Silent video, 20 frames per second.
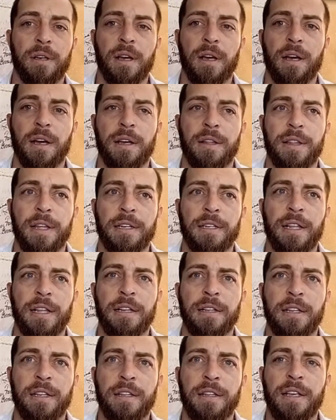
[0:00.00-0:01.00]
uh, that,
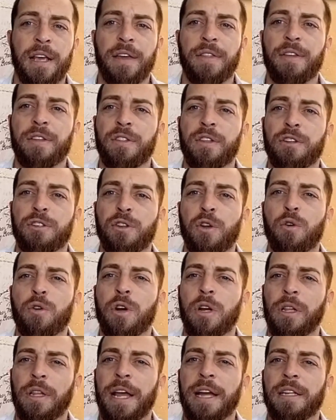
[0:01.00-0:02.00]
that yeah, that there's no
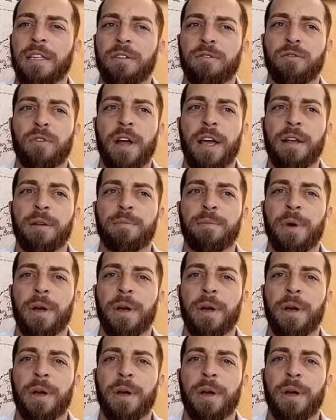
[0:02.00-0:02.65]
collective right,